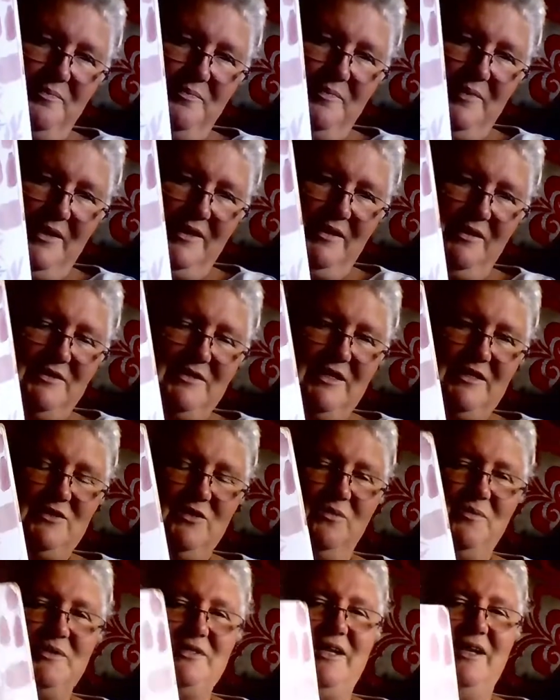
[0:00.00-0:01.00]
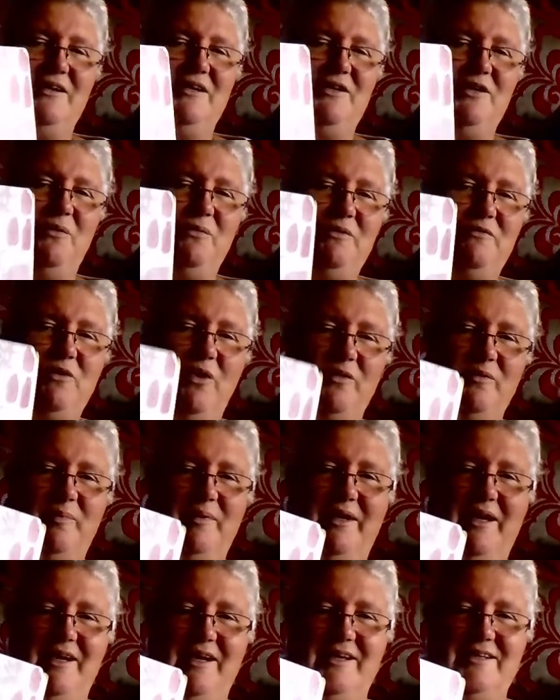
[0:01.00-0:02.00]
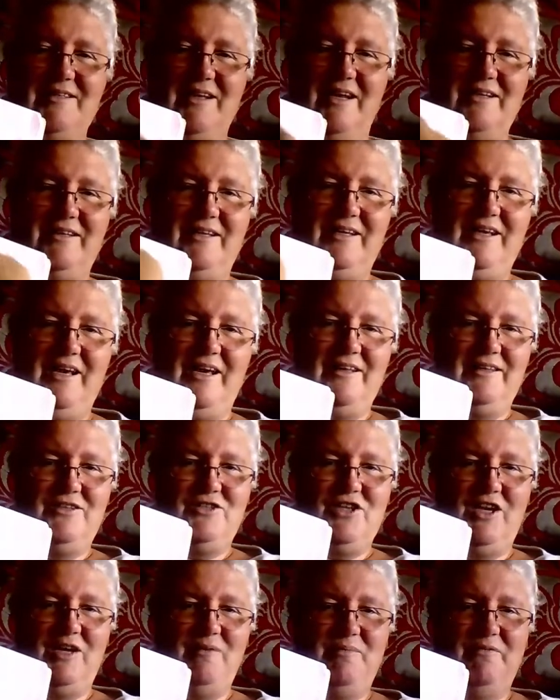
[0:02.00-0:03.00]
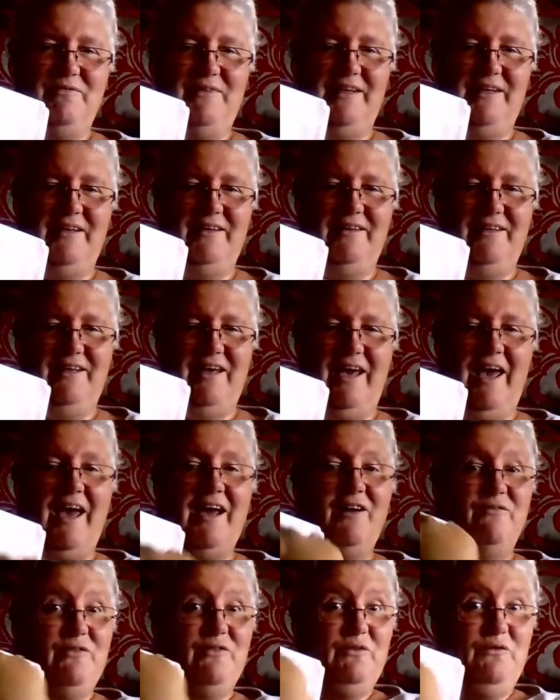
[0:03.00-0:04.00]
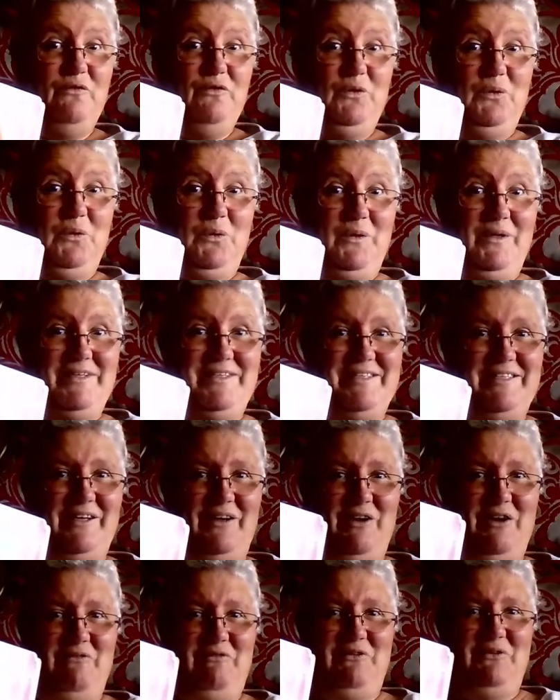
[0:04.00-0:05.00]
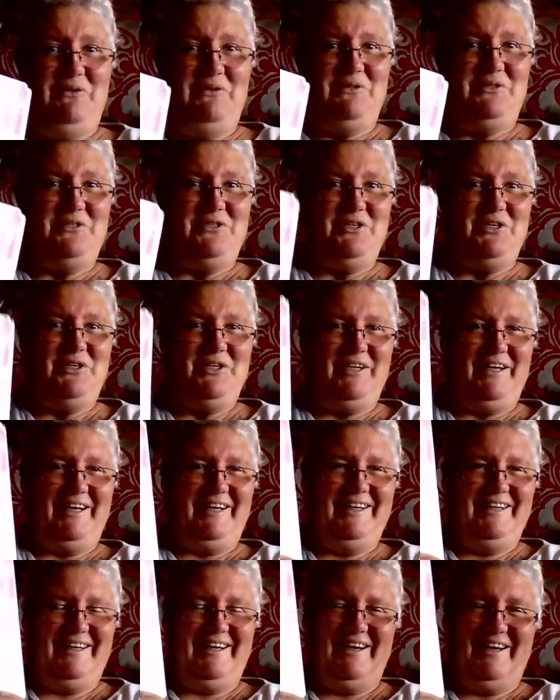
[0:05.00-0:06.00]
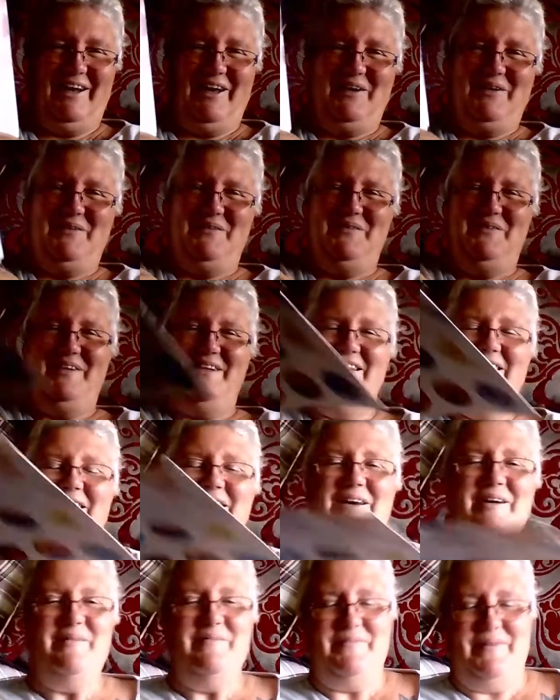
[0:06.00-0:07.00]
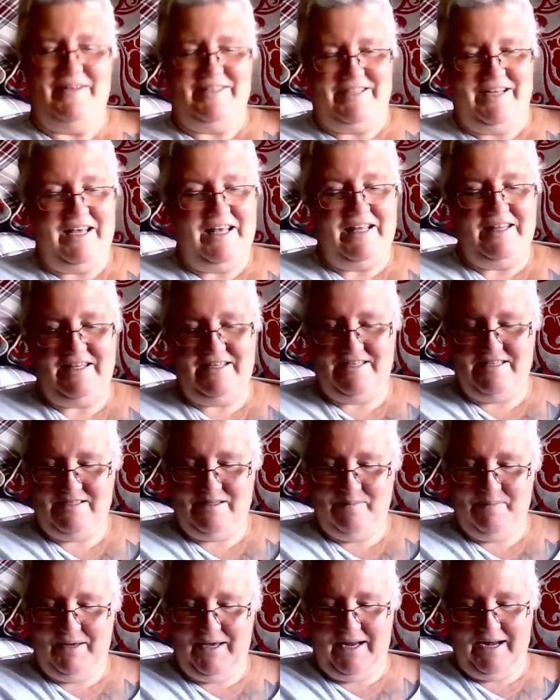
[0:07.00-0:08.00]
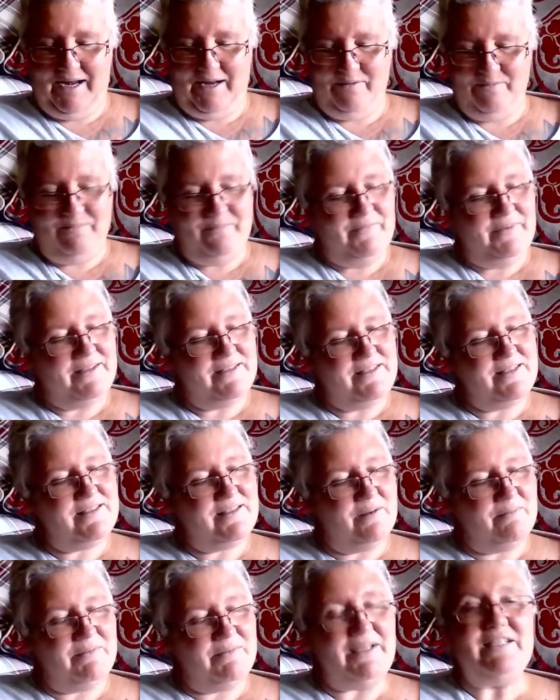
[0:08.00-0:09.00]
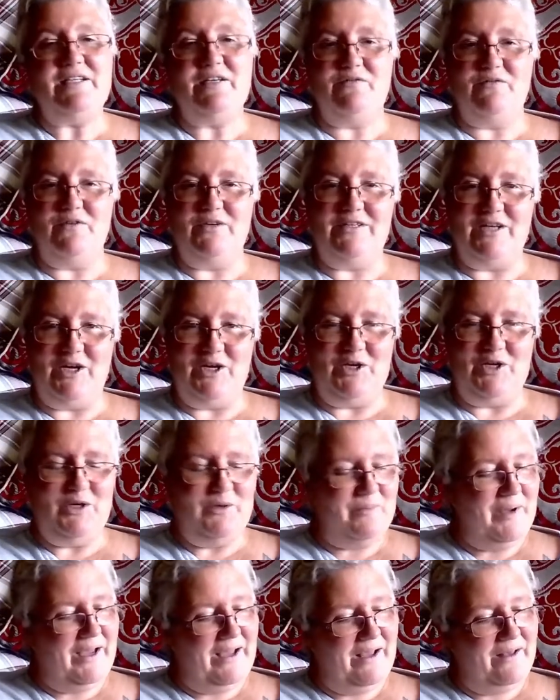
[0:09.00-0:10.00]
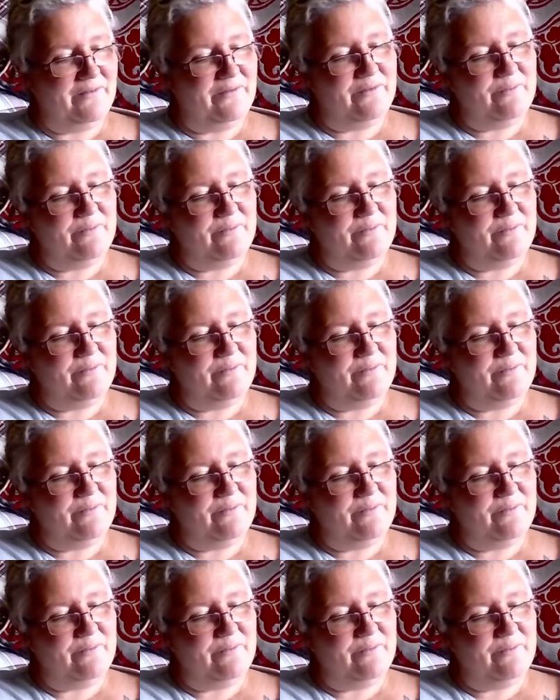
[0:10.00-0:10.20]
And it's almost like, you know, we've got the beginning. It's like the shape of the egg of the fool, isn't it, on a fool's journey, you know. But this is the beginning. This is something different, a new path.